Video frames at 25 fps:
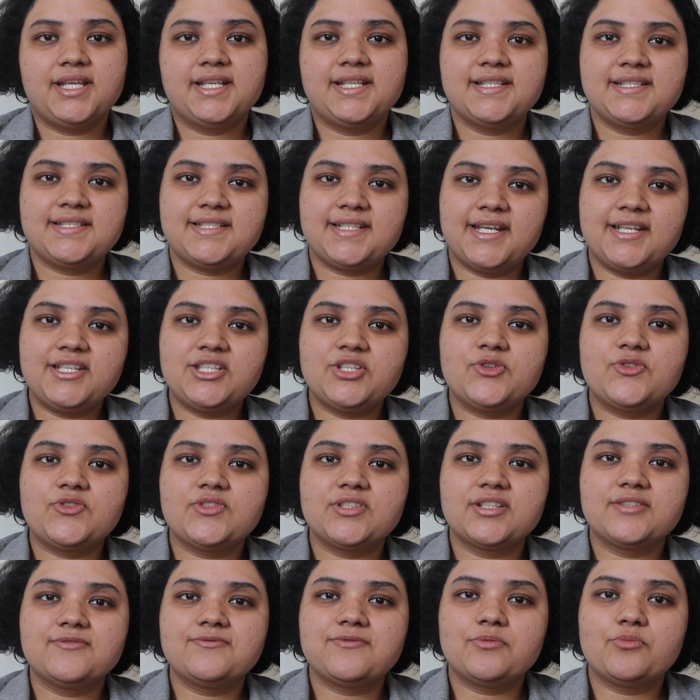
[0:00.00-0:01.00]
Stay tuned
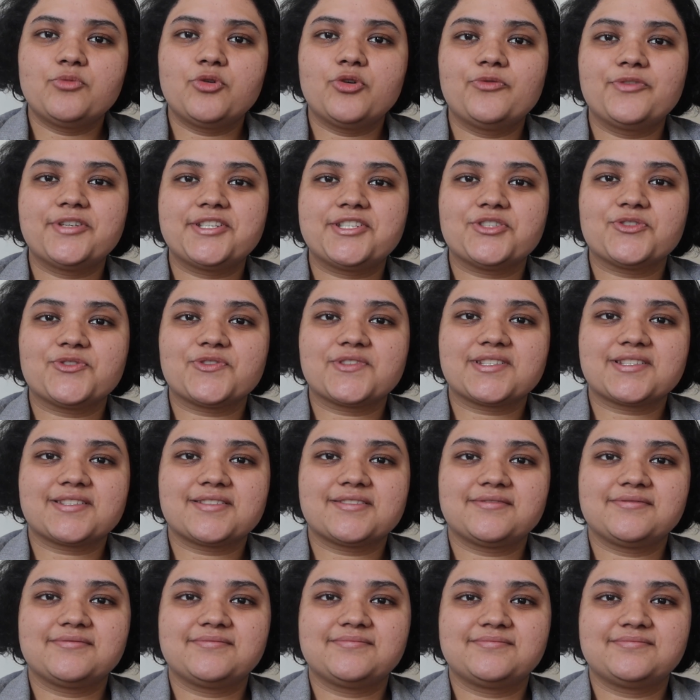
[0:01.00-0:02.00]
in for more
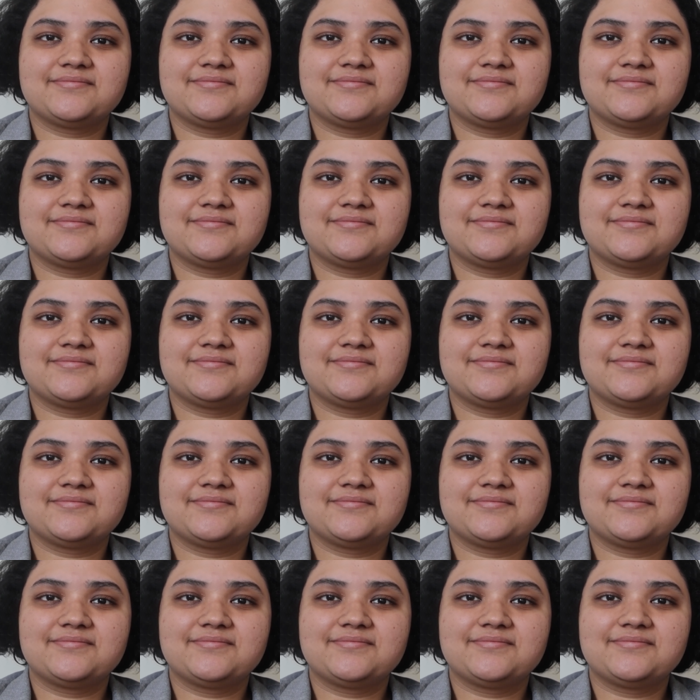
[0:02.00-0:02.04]
videos.